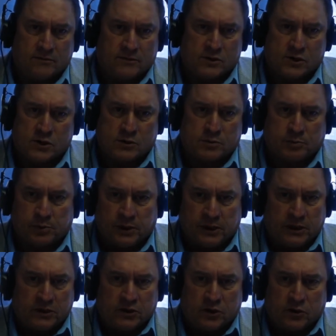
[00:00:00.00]

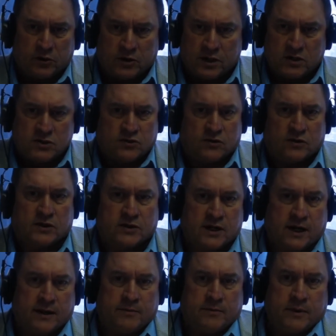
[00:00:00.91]
split your districts
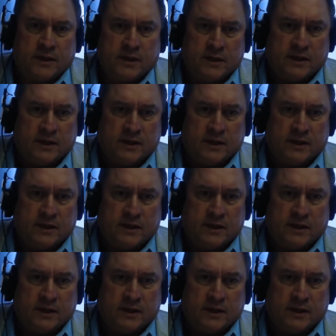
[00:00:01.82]
up